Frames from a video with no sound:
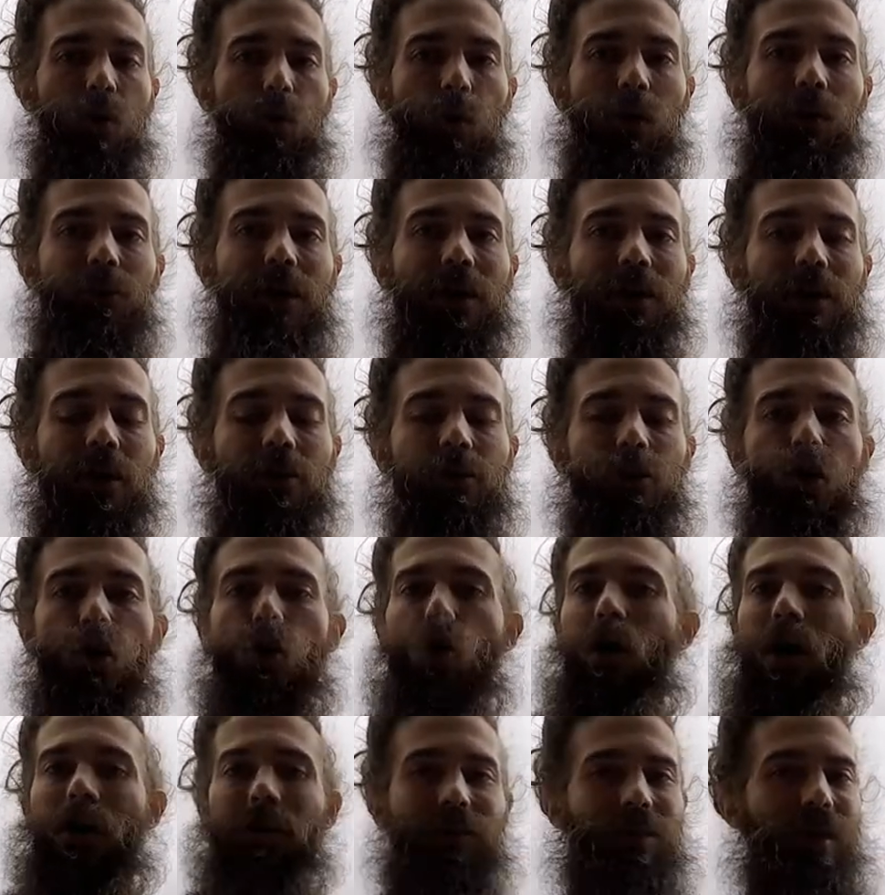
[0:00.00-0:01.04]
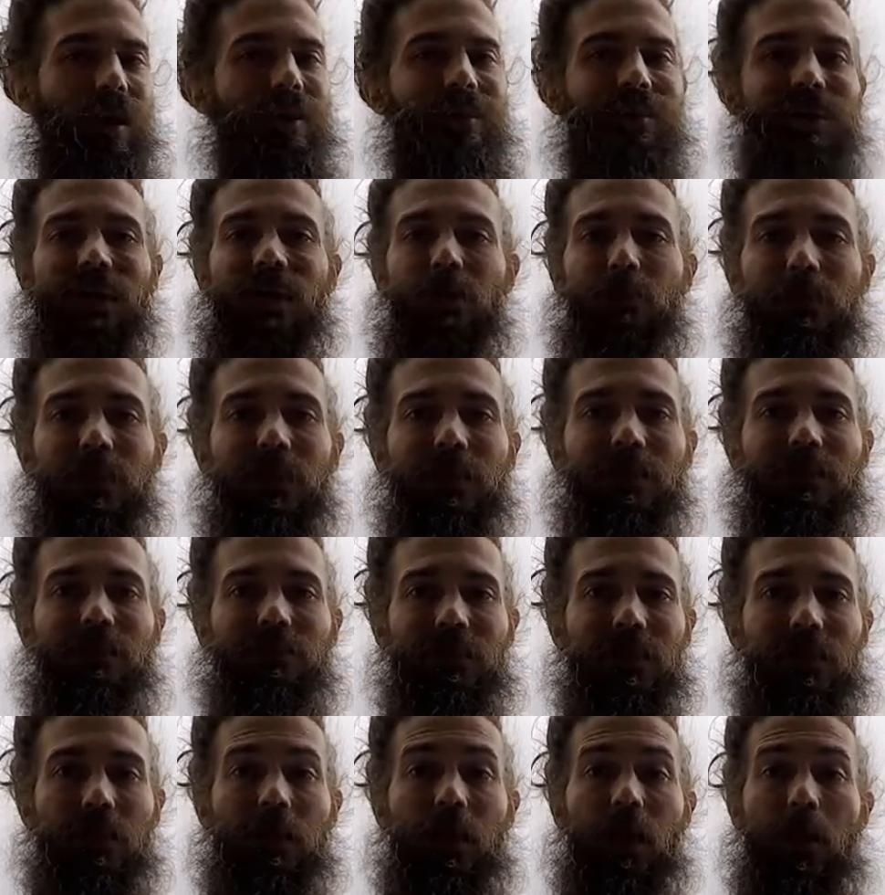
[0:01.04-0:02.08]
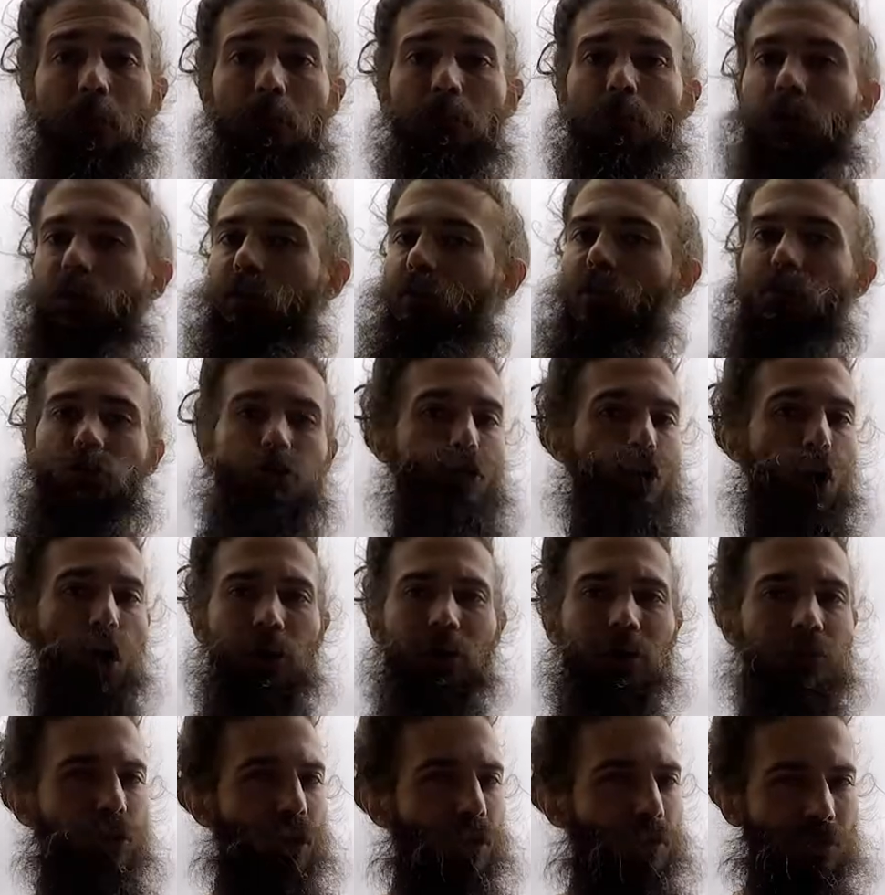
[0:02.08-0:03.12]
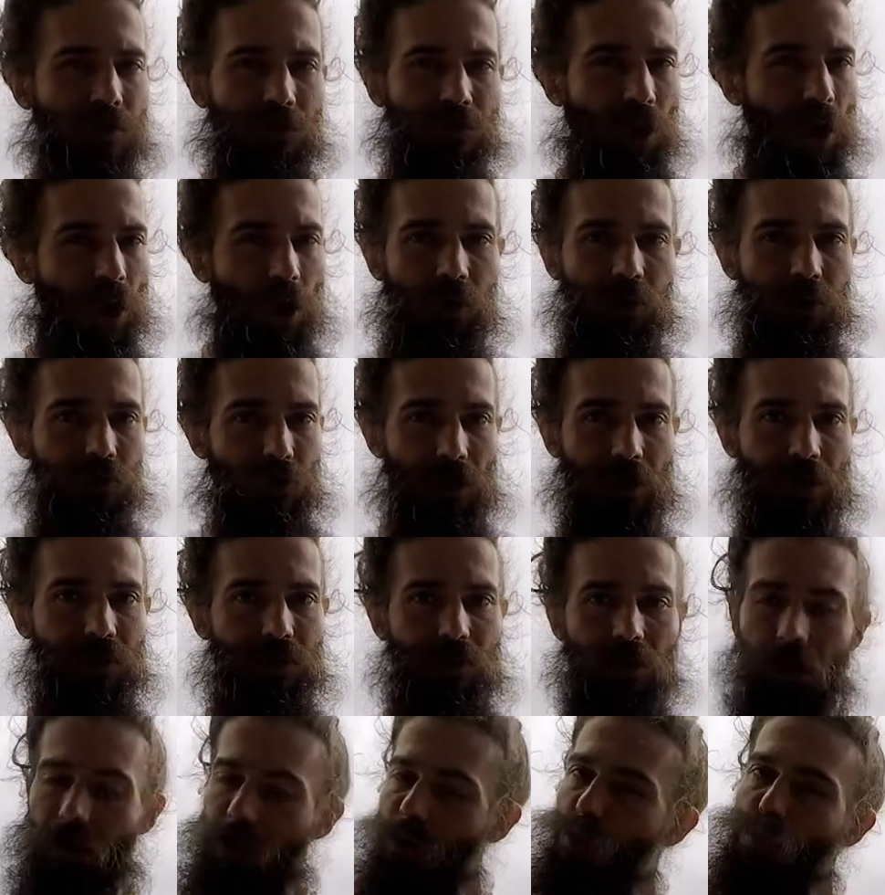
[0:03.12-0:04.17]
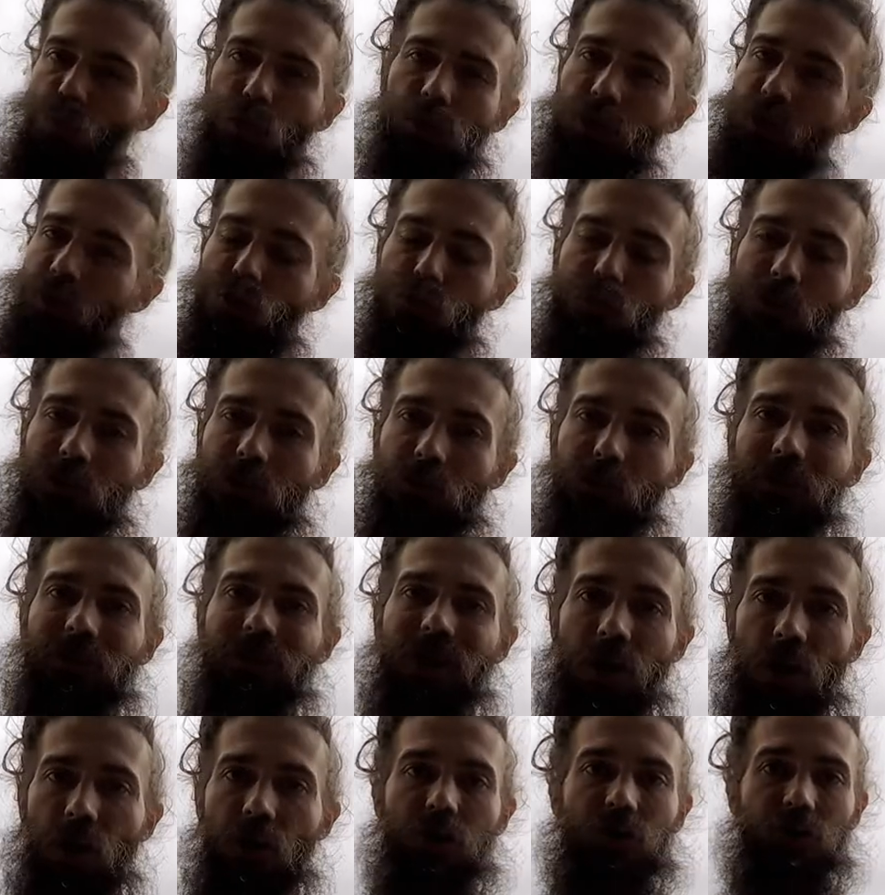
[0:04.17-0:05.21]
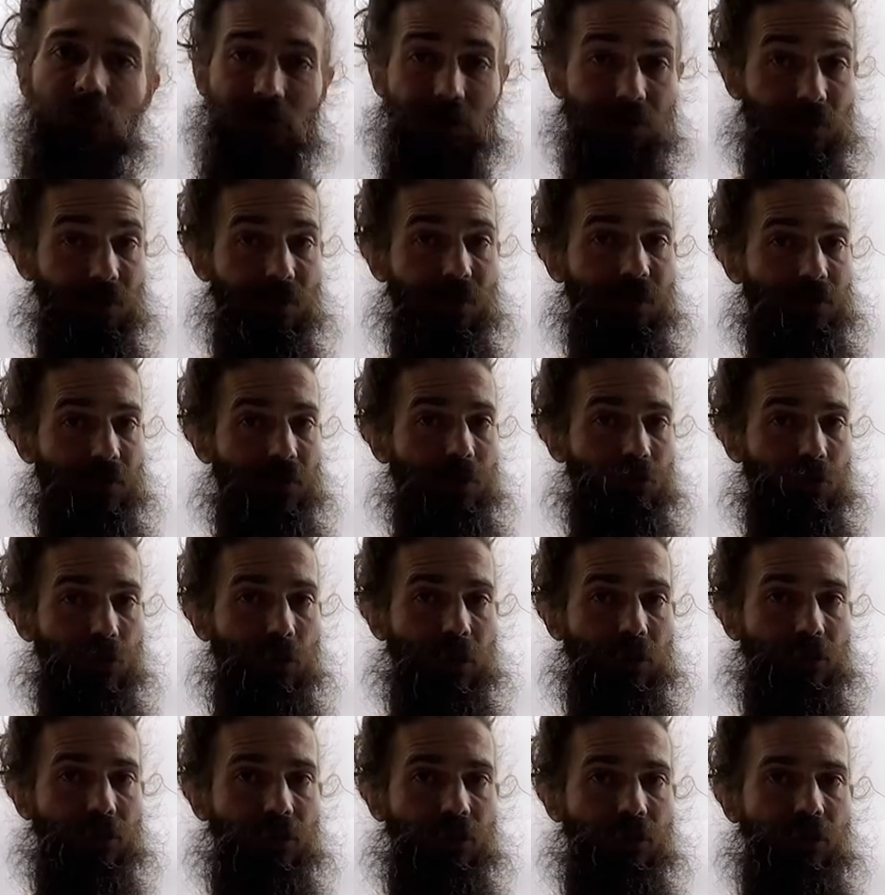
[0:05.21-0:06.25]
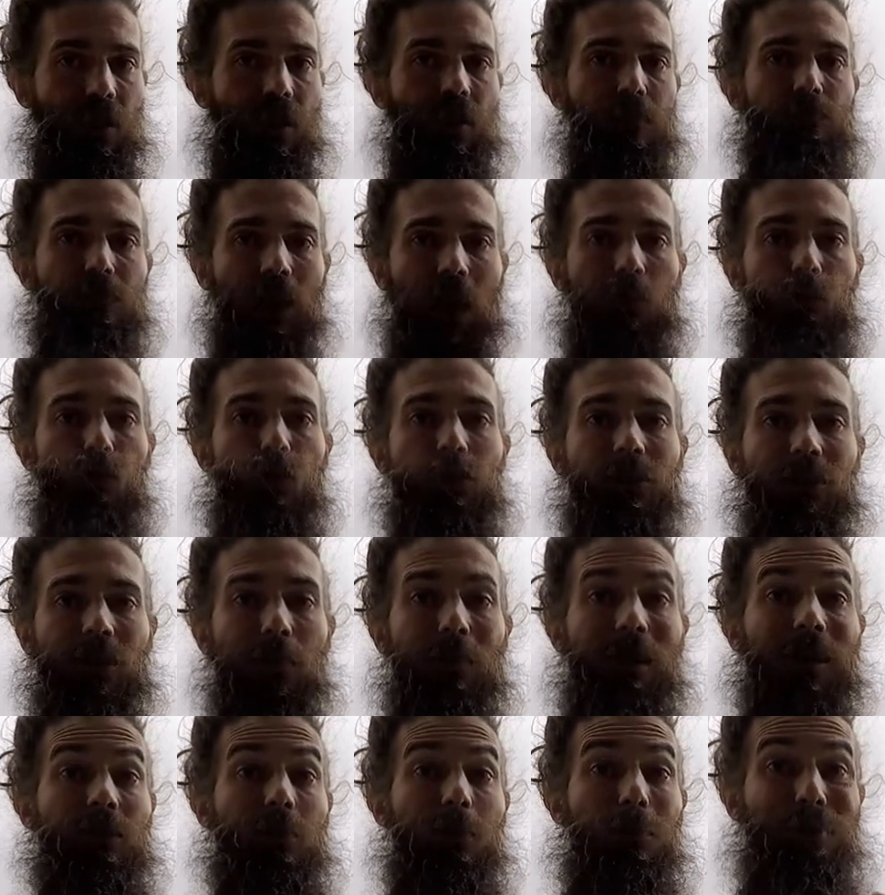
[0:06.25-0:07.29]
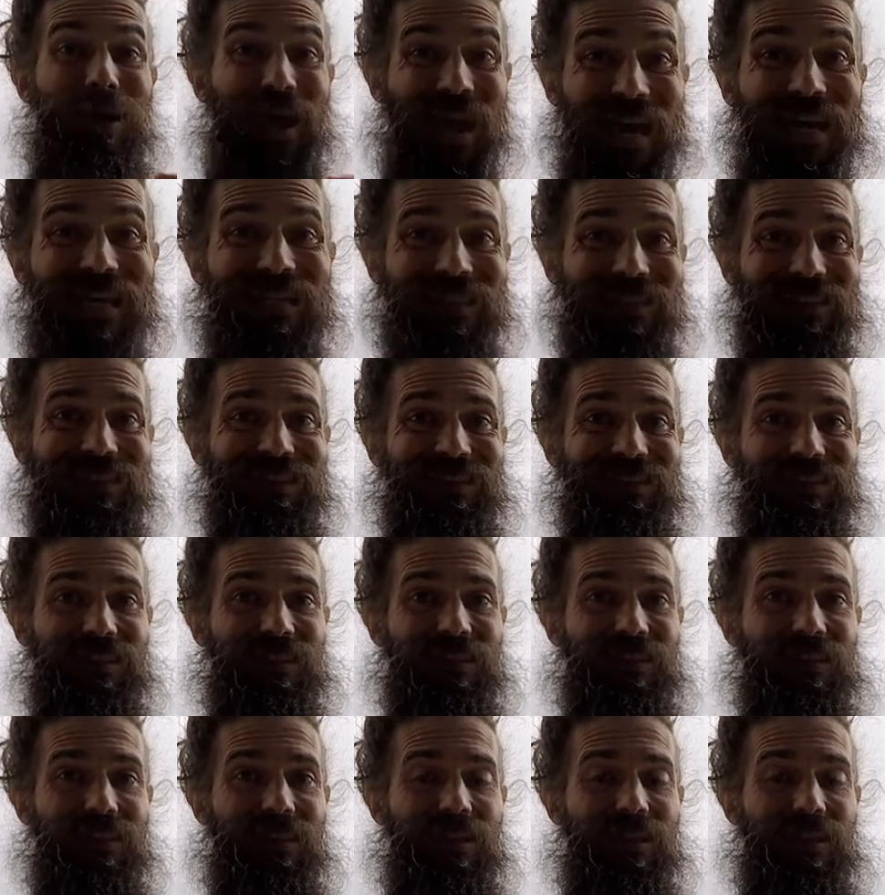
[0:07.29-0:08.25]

Well then I know I got to keep it easy, but not in terms of heart rate. I don't worry too much about heart rate in this situation. I'm worrying about pace.